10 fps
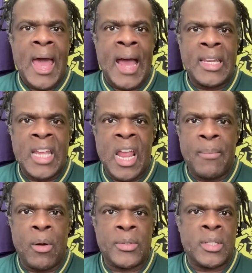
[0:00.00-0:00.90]

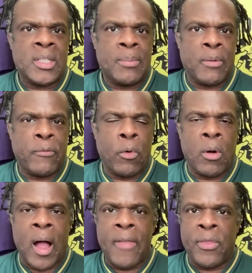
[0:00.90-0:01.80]
Adeyemo, as I said
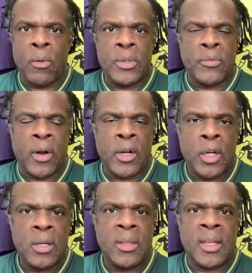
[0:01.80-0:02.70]
before, I thought was very
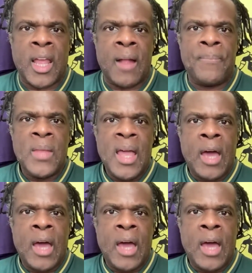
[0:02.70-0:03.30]
good in the game.